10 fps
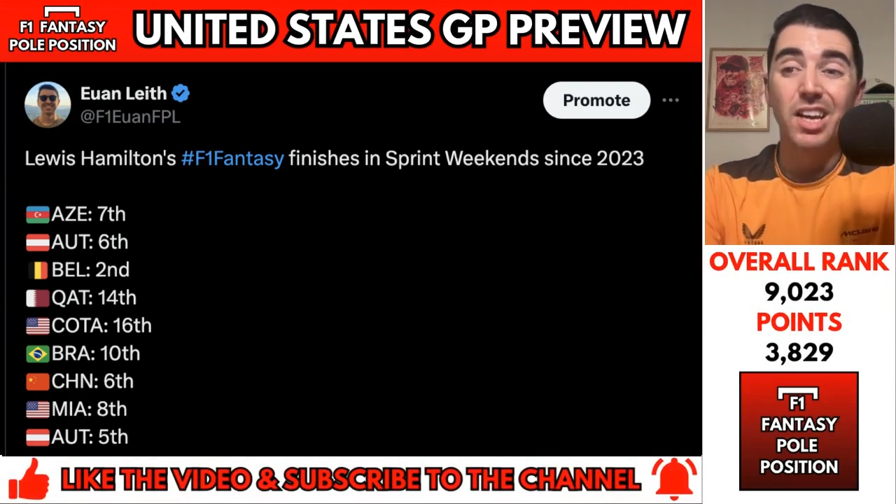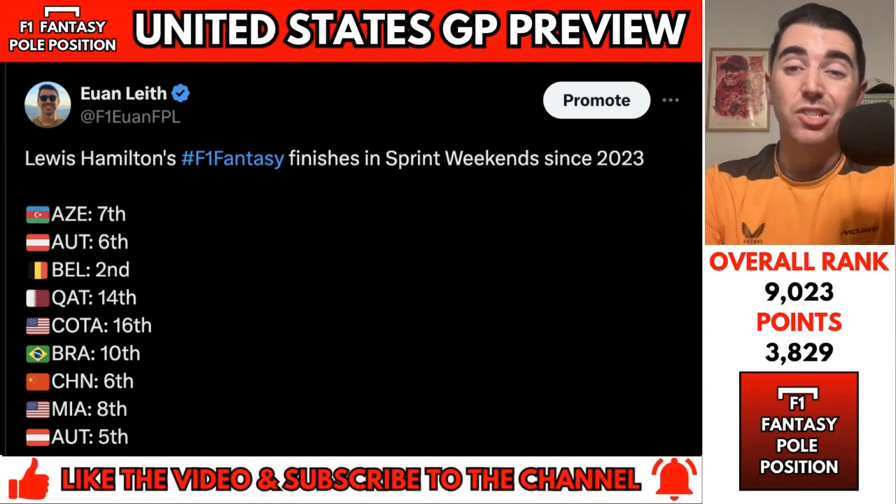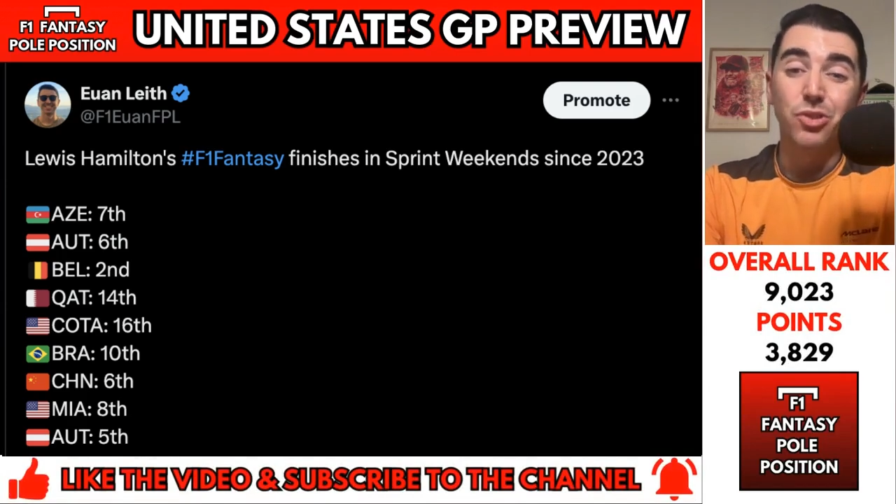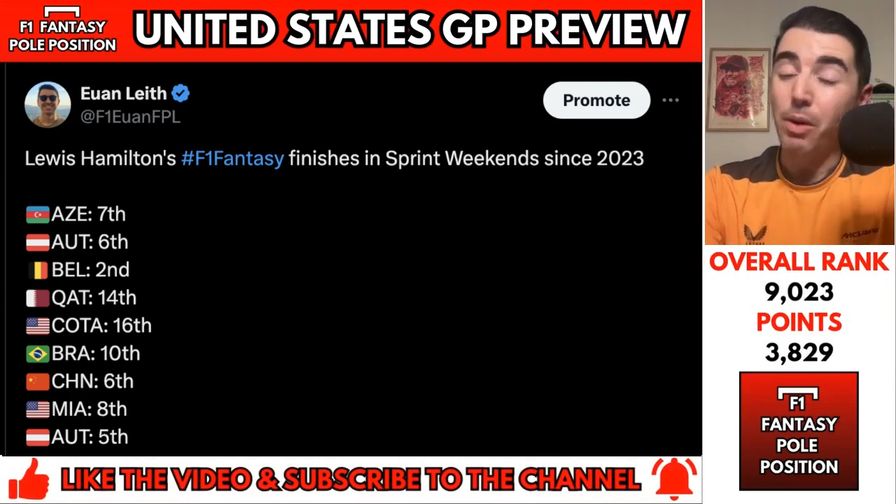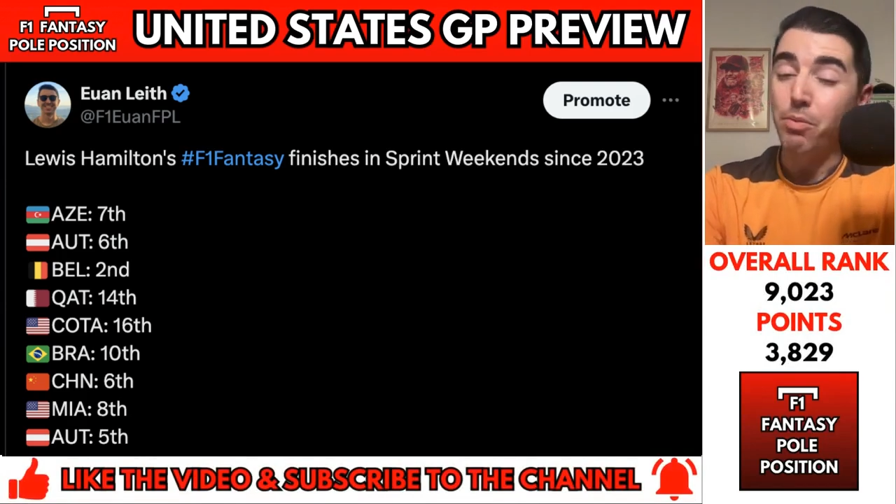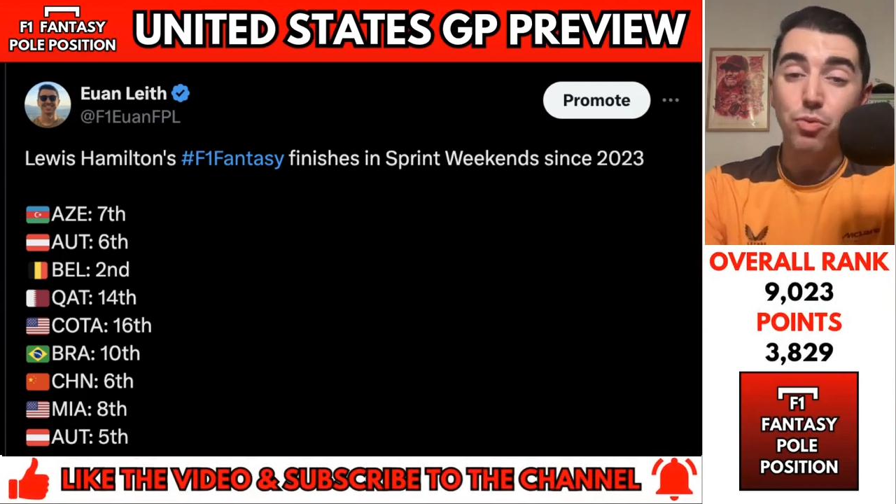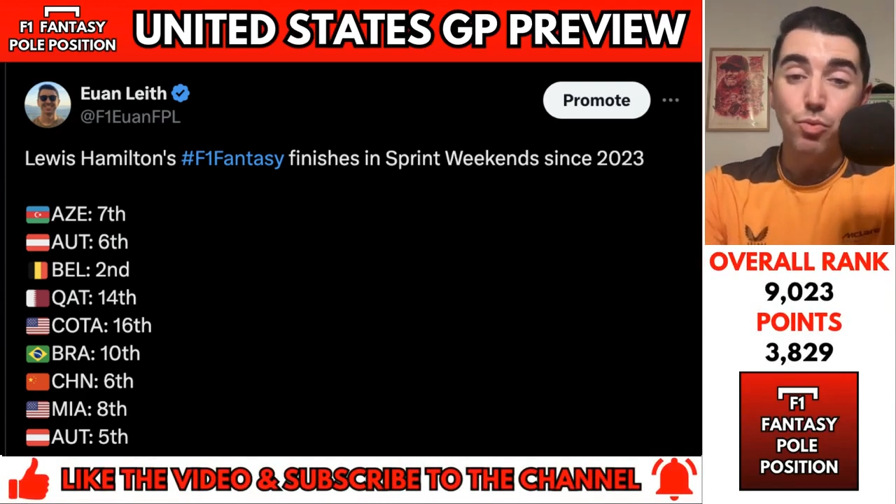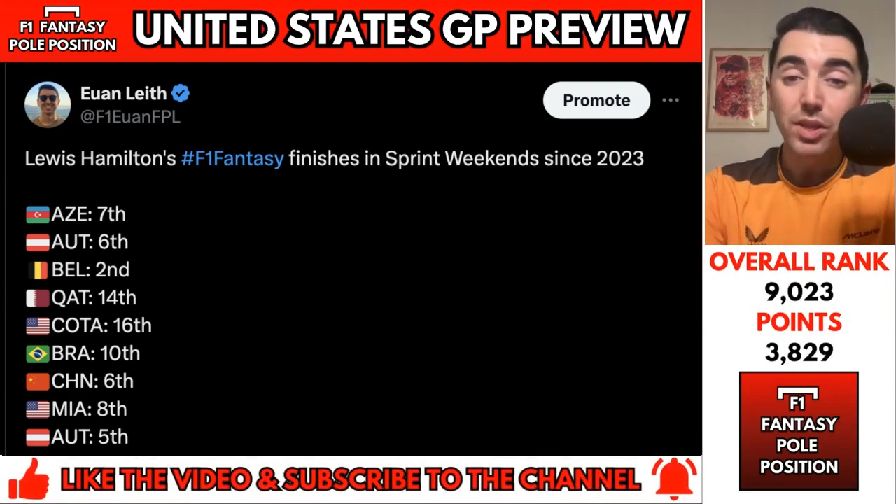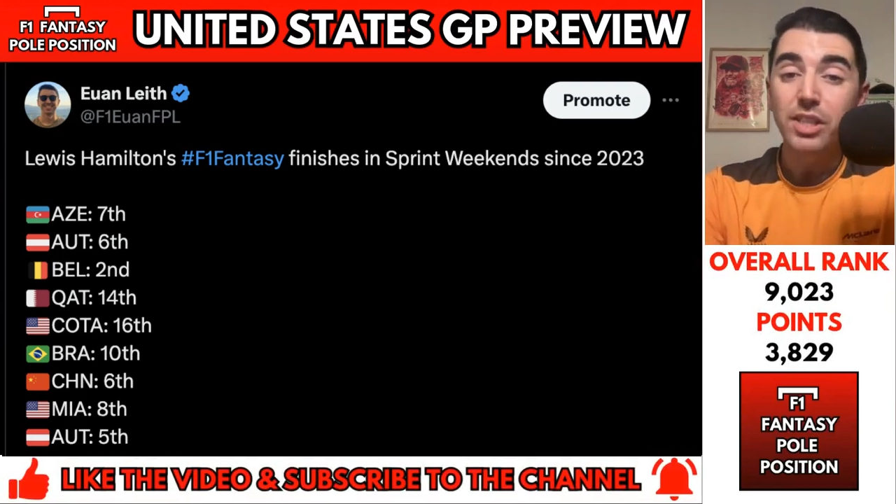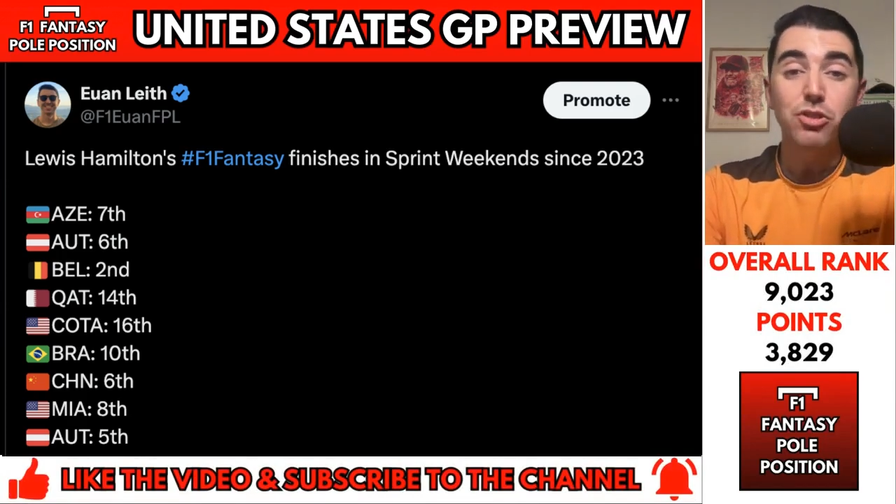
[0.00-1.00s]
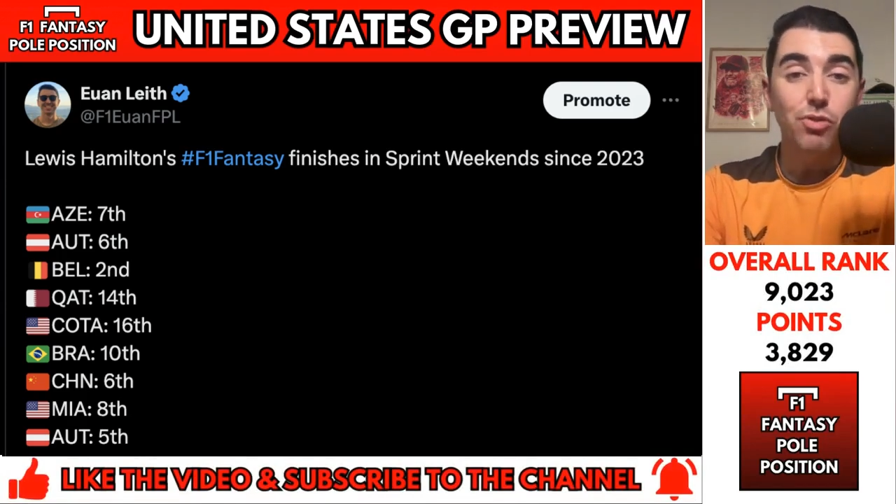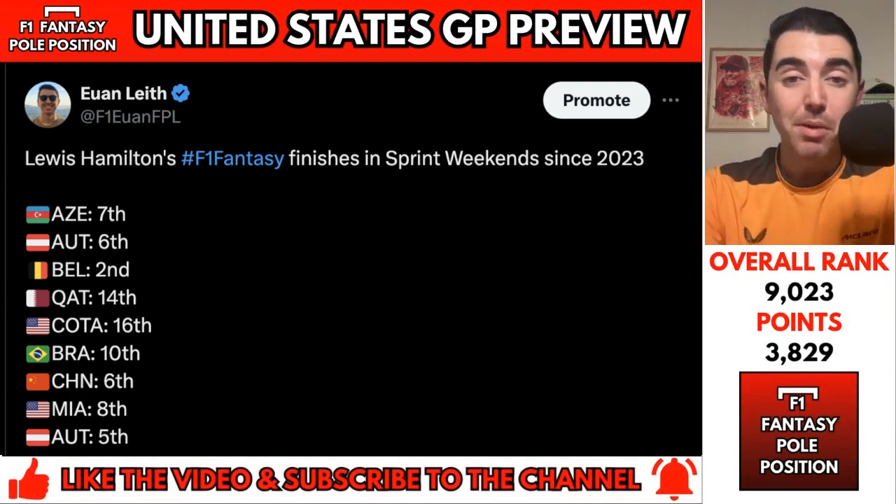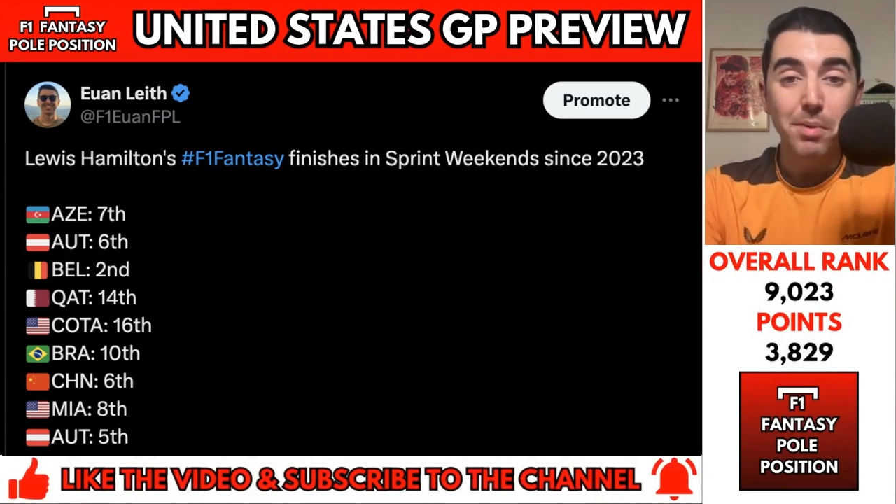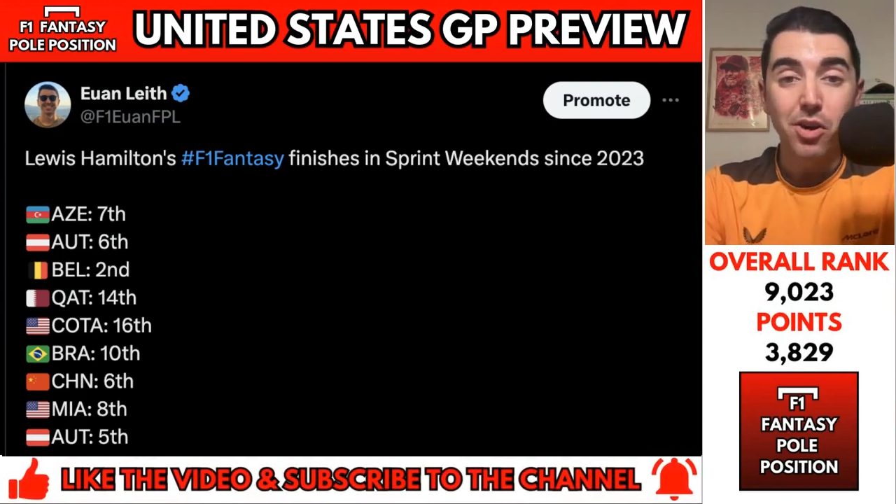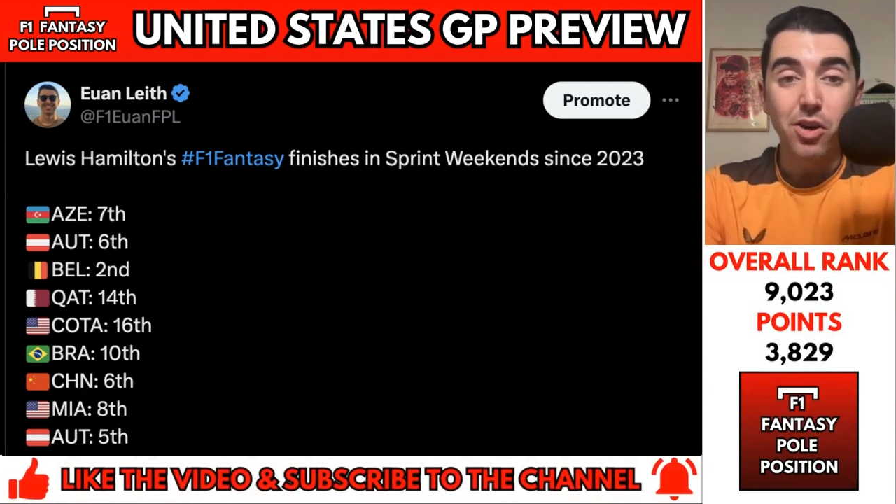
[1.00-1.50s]
So I would really
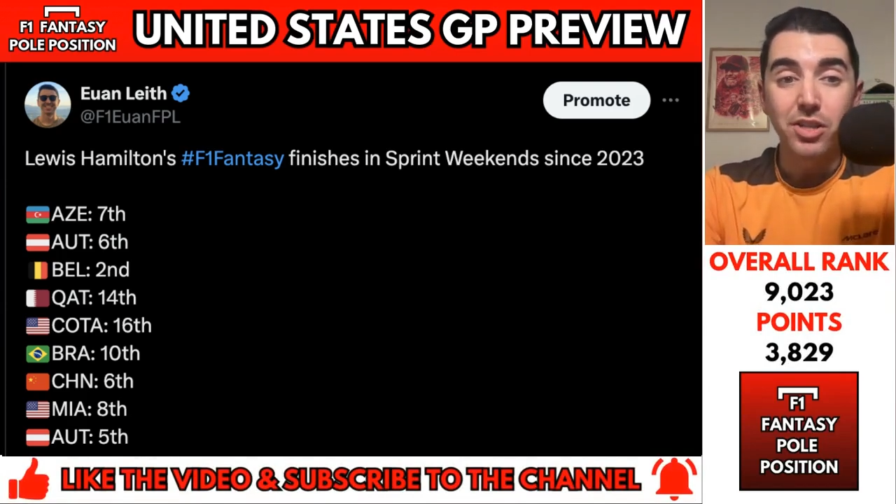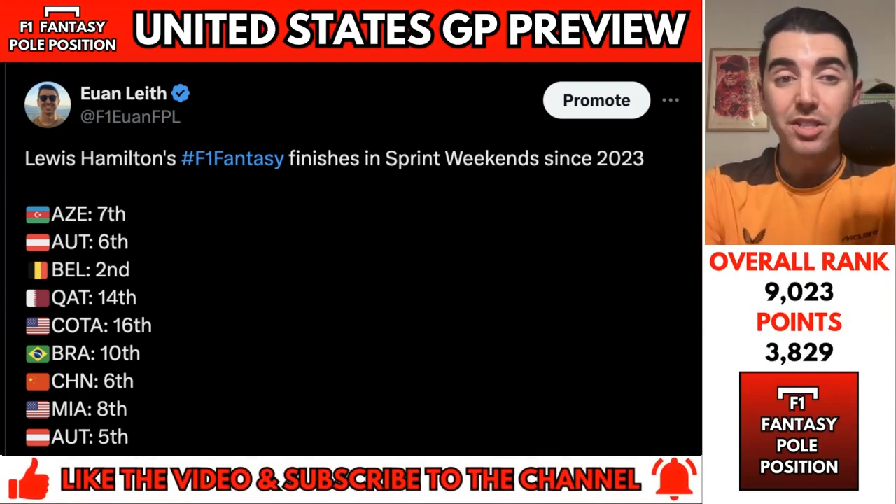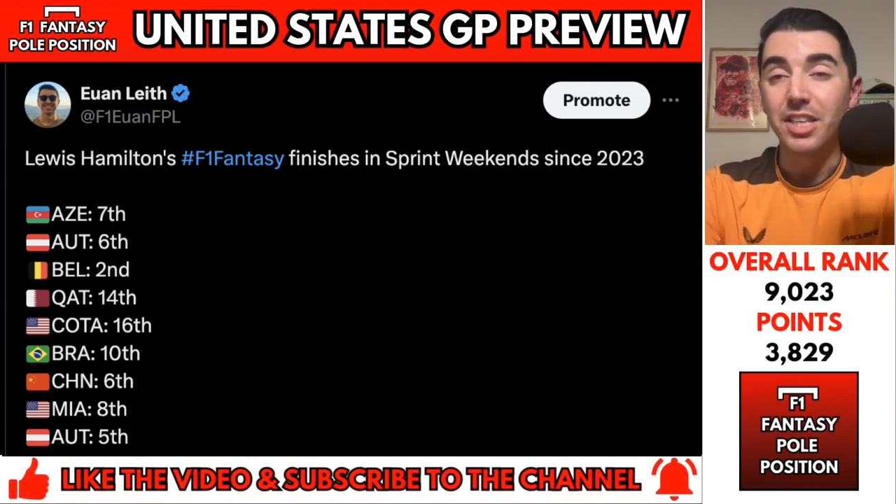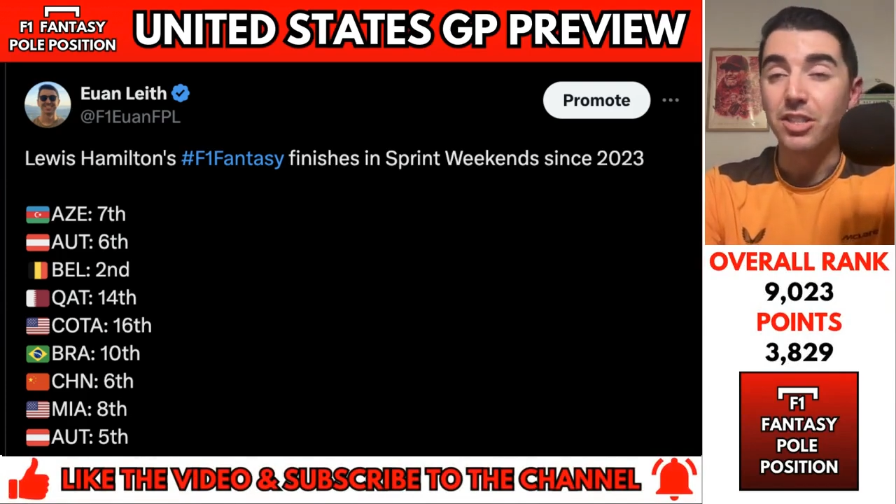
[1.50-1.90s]
try my hardest.